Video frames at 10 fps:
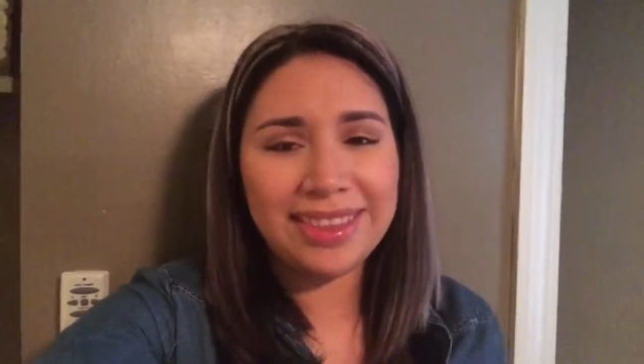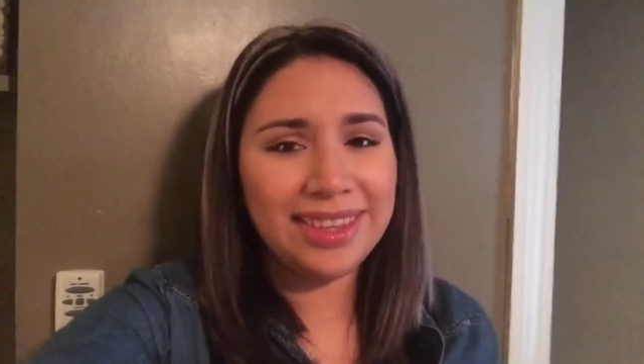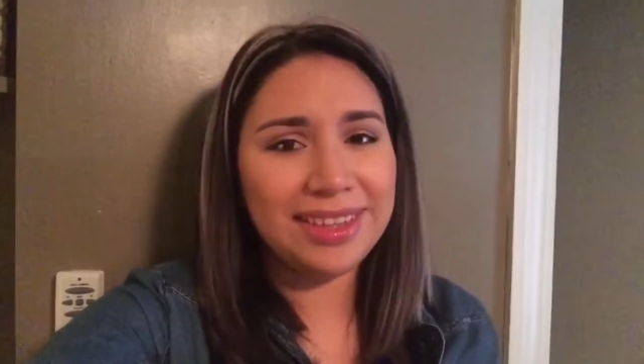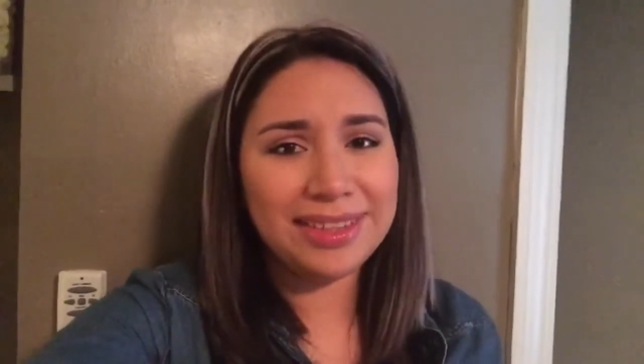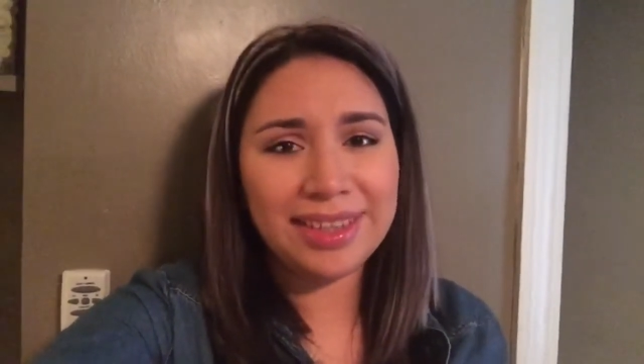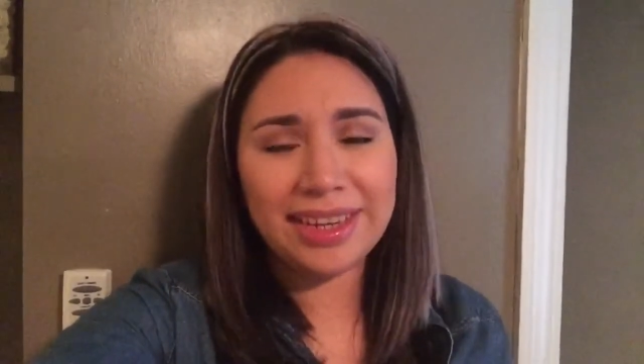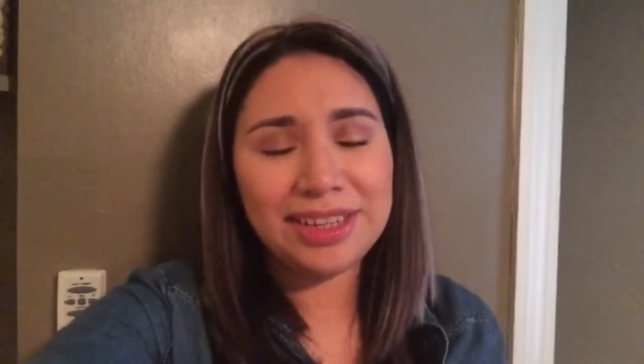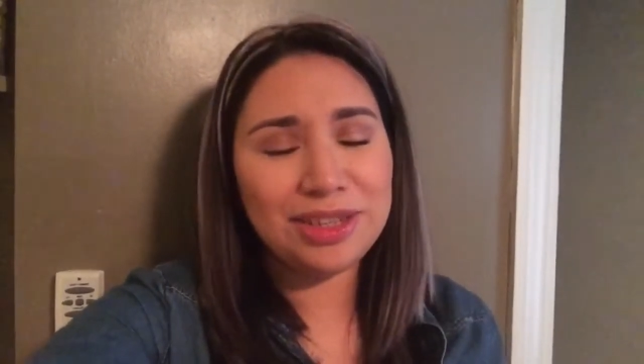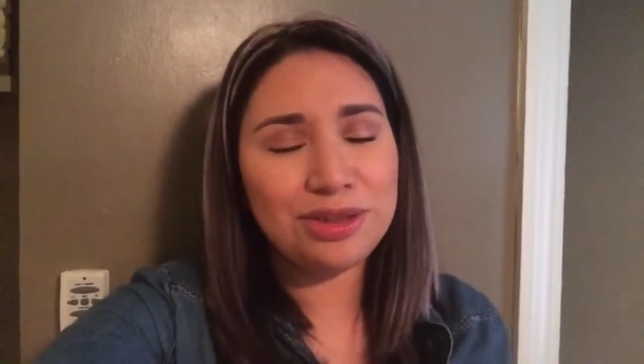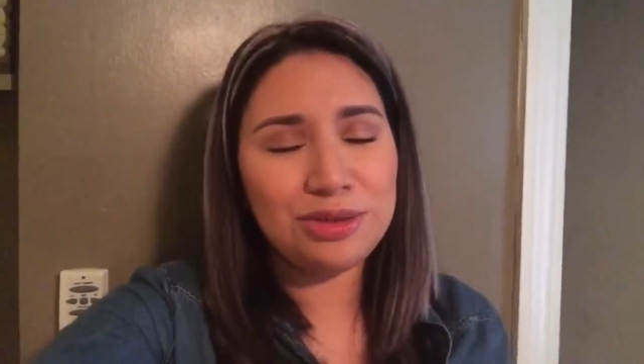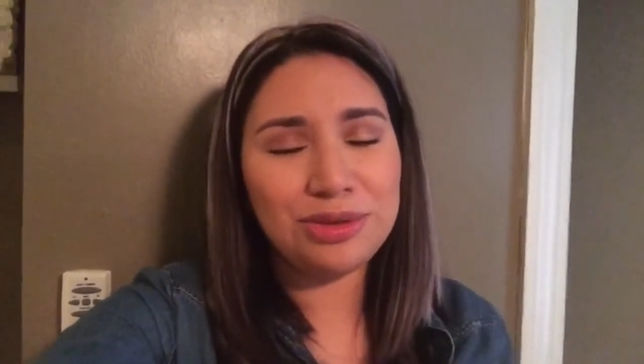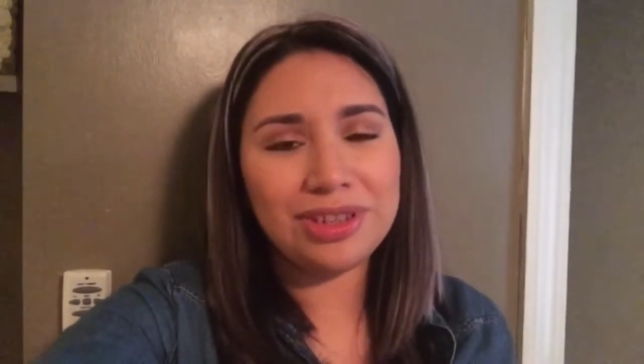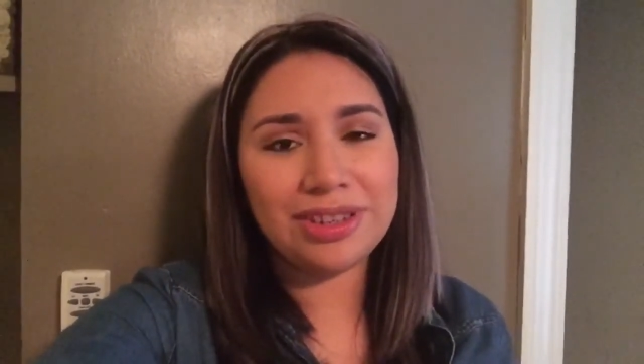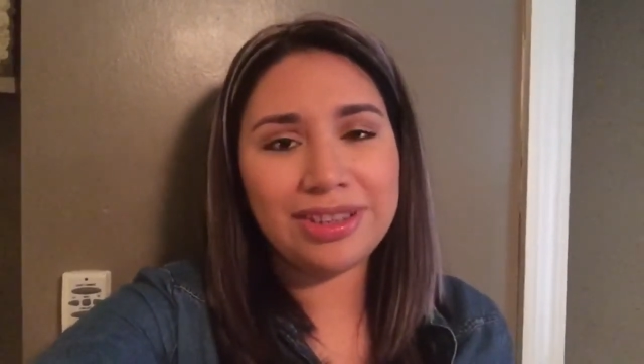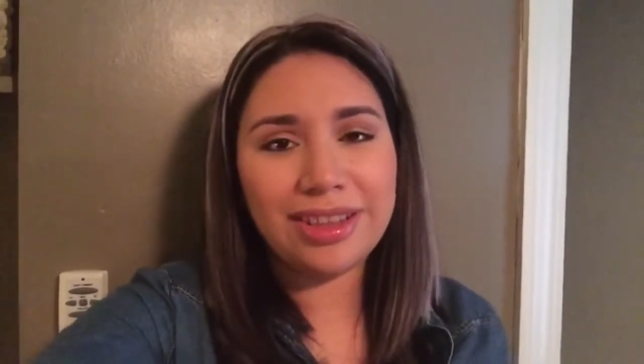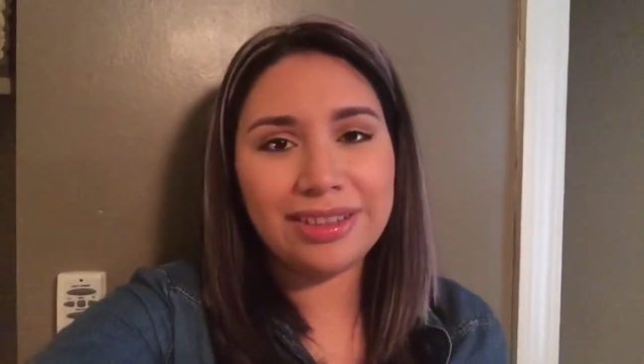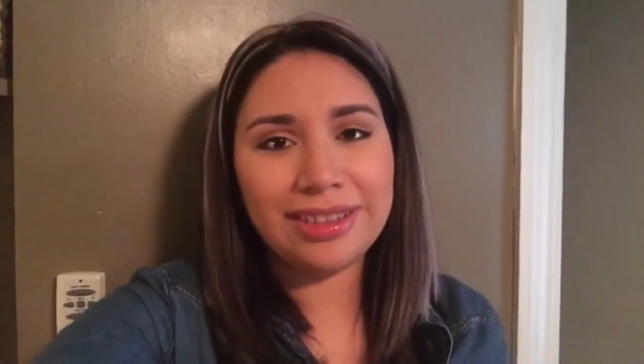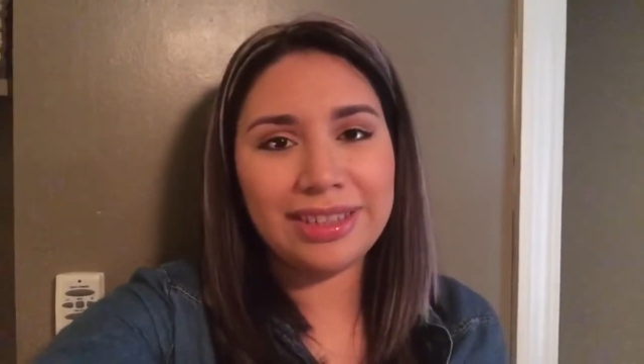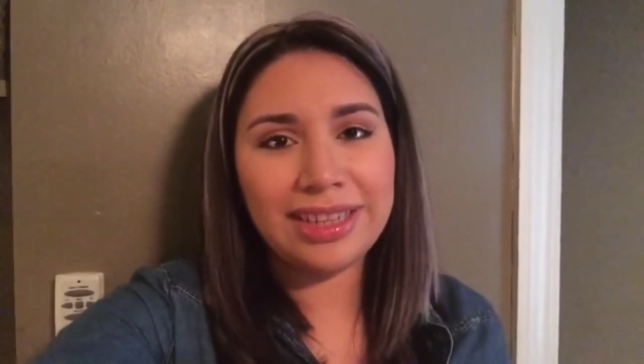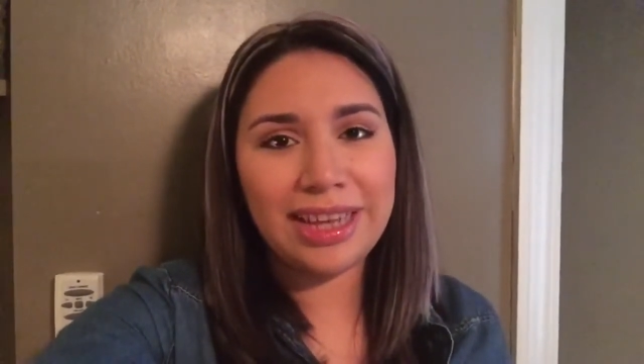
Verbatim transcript: things that I need to do in their closet.